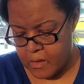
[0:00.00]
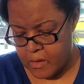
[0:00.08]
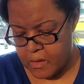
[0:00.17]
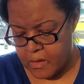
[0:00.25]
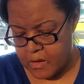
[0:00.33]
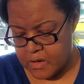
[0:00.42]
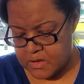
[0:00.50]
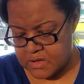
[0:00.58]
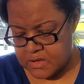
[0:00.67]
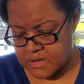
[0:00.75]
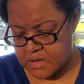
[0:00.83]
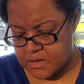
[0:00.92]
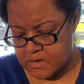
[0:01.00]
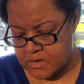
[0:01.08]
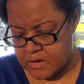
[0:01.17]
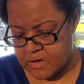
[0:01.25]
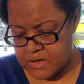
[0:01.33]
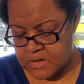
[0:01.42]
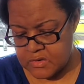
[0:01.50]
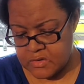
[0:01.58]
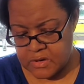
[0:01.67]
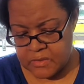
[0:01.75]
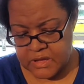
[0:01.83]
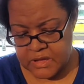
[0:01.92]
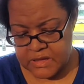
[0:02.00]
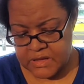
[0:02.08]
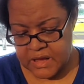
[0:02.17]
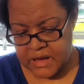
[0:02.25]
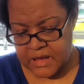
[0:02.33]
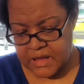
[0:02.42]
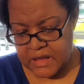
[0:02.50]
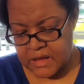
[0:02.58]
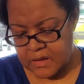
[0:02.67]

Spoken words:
because the seeds are extremely tiny.